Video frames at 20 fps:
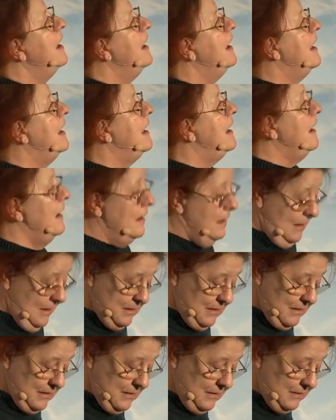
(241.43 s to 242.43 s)
Uh, uh,
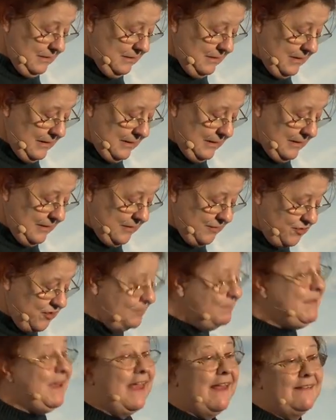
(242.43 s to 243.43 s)
the
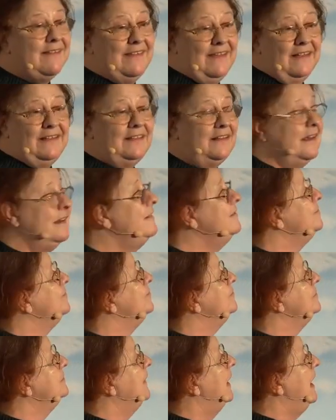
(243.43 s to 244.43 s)
GPS data
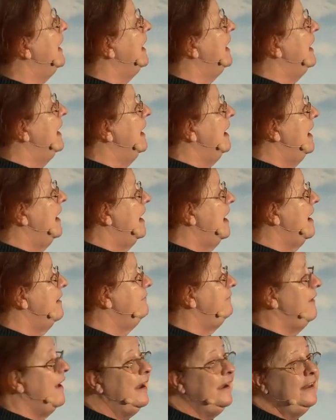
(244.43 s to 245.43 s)
are
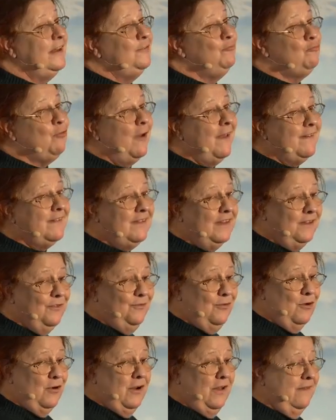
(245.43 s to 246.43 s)
very interesting
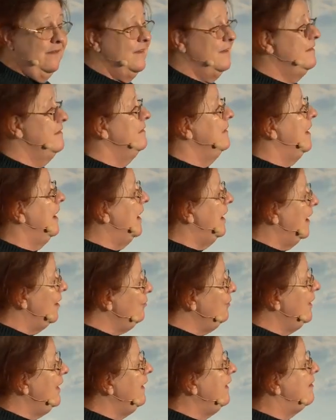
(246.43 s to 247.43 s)
for us. I
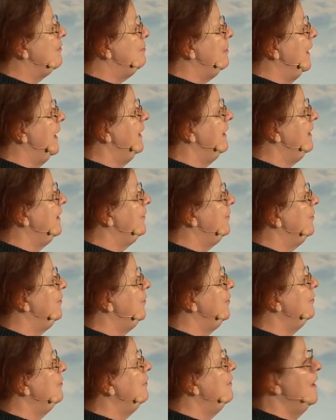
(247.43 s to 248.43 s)
will explain it to
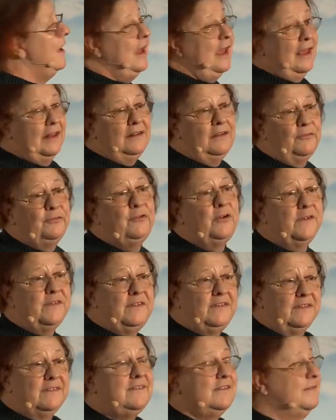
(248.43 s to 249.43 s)
you, and of course
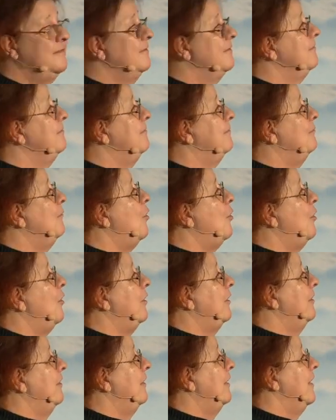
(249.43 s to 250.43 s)
it's
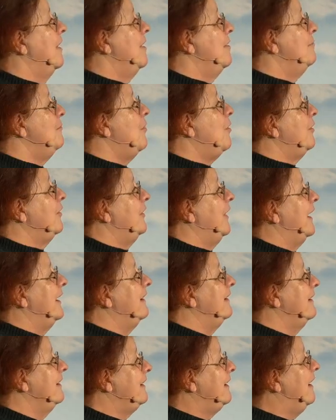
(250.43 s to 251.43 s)
more, more
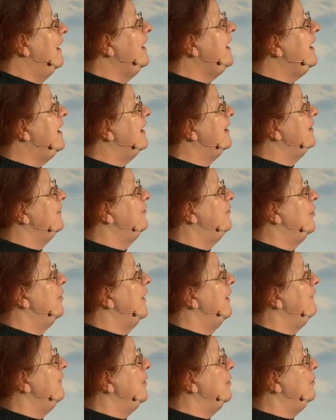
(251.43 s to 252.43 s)
than clear for
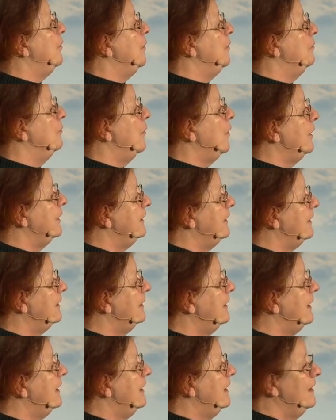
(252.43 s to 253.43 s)
everybody
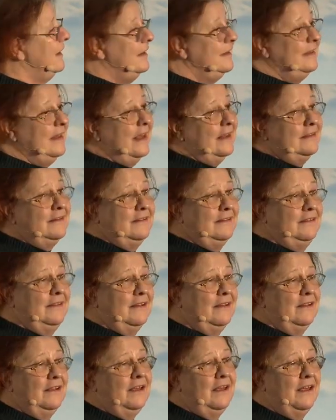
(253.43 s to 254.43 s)
that
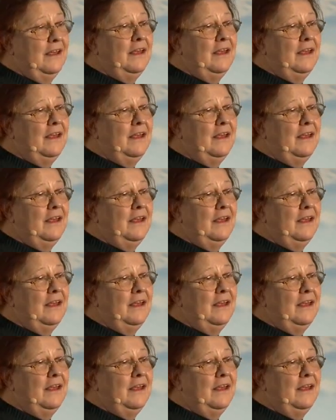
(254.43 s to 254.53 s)
the,